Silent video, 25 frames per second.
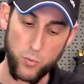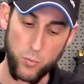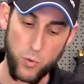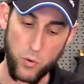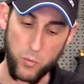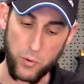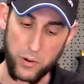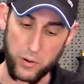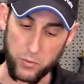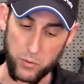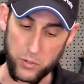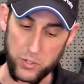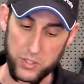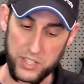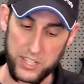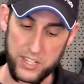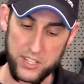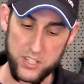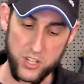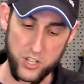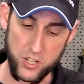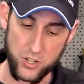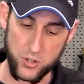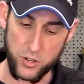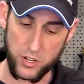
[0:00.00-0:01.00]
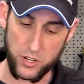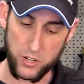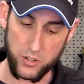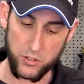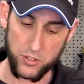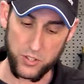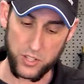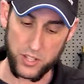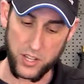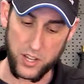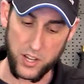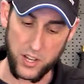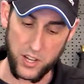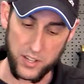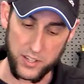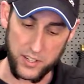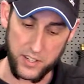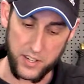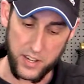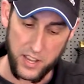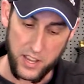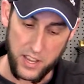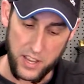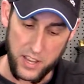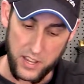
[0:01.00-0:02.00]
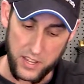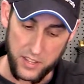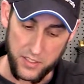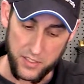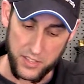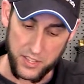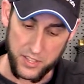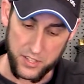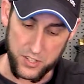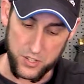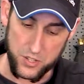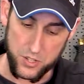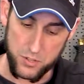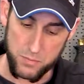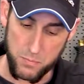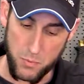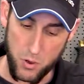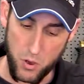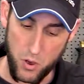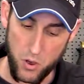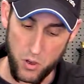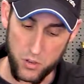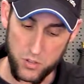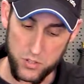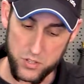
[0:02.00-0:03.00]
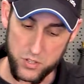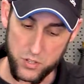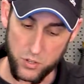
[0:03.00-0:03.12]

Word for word: When we release the trigger on the gun, this small